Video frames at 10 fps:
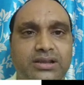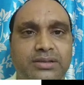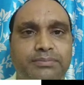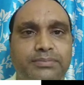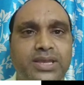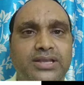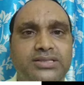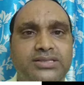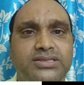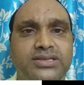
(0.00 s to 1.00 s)

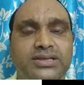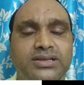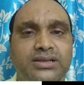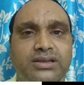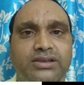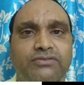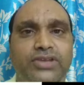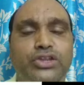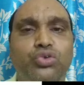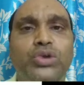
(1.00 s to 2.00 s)
Means
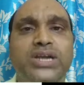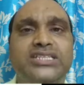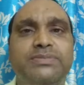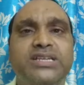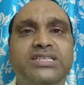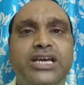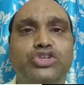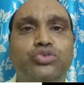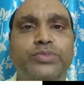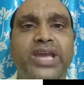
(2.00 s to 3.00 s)
when new customers
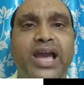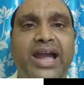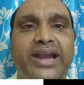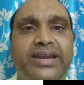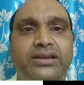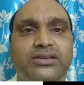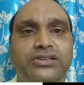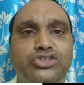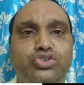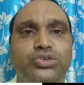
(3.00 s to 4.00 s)
are to be
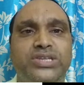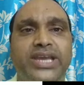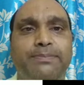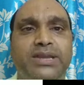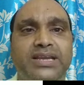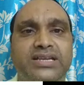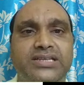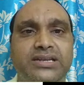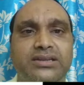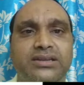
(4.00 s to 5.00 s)
added to the
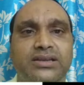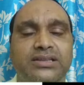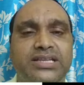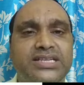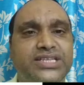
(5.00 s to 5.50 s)
application, then